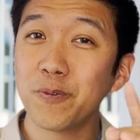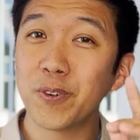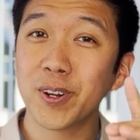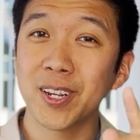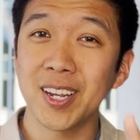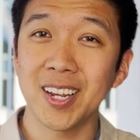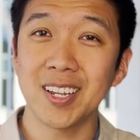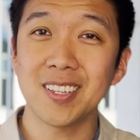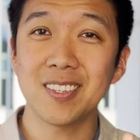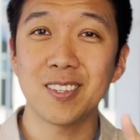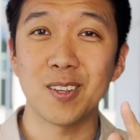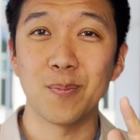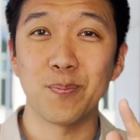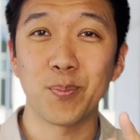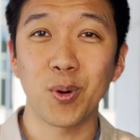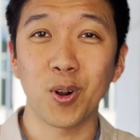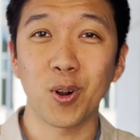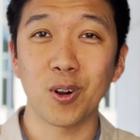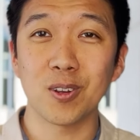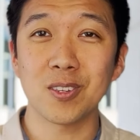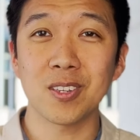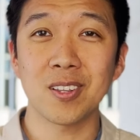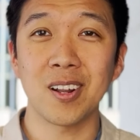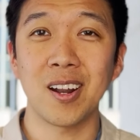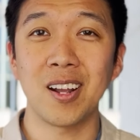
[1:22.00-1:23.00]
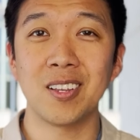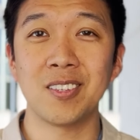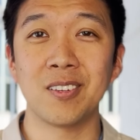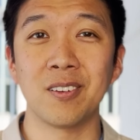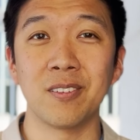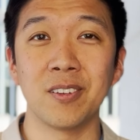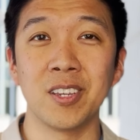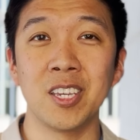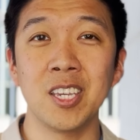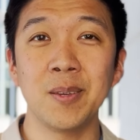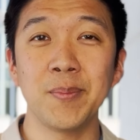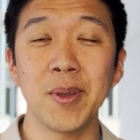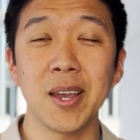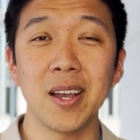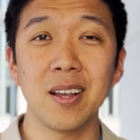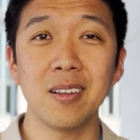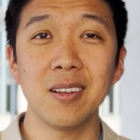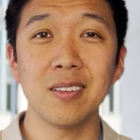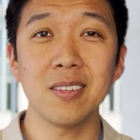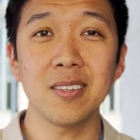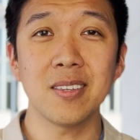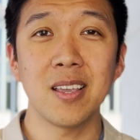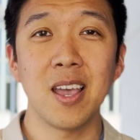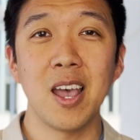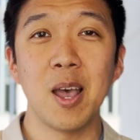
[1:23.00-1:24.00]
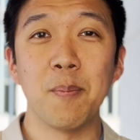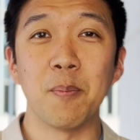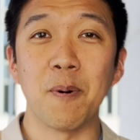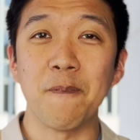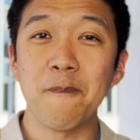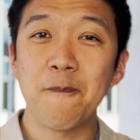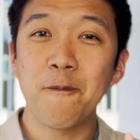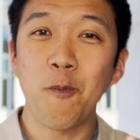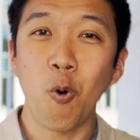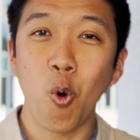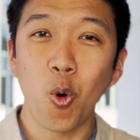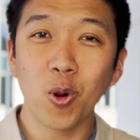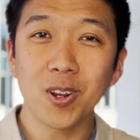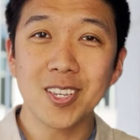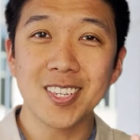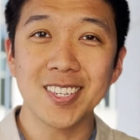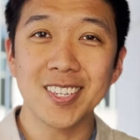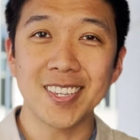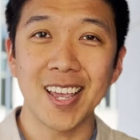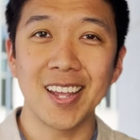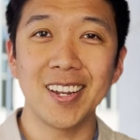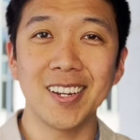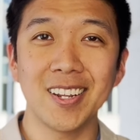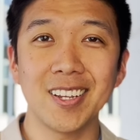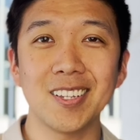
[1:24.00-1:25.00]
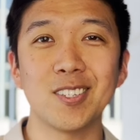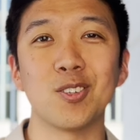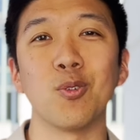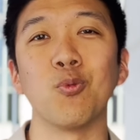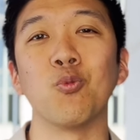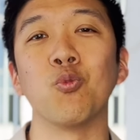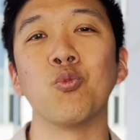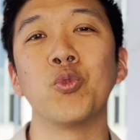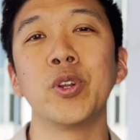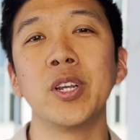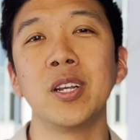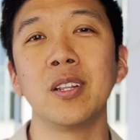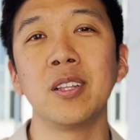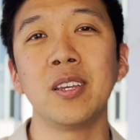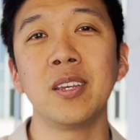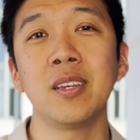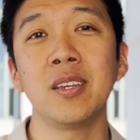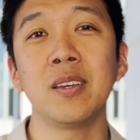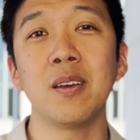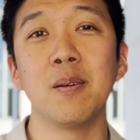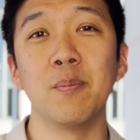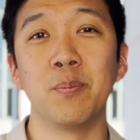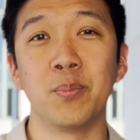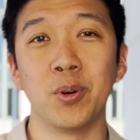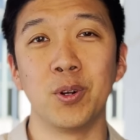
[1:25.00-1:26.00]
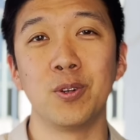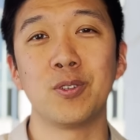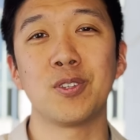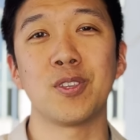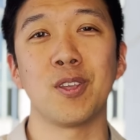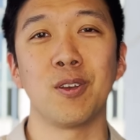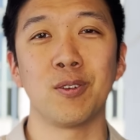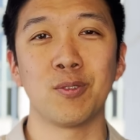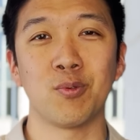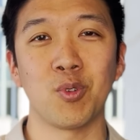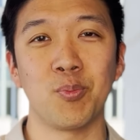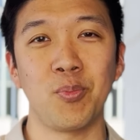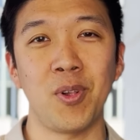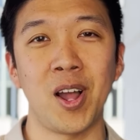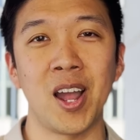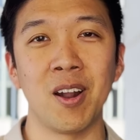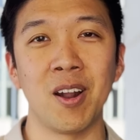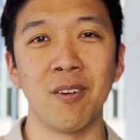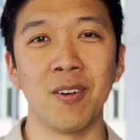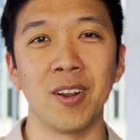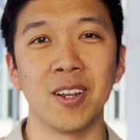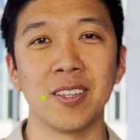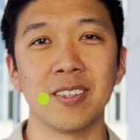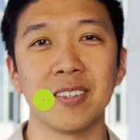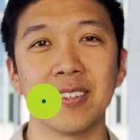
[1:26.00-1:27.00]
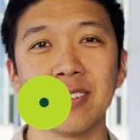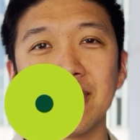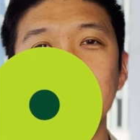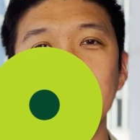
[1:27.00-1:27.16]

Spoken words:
forget to personalize your emails before sending to really boost those reply rates.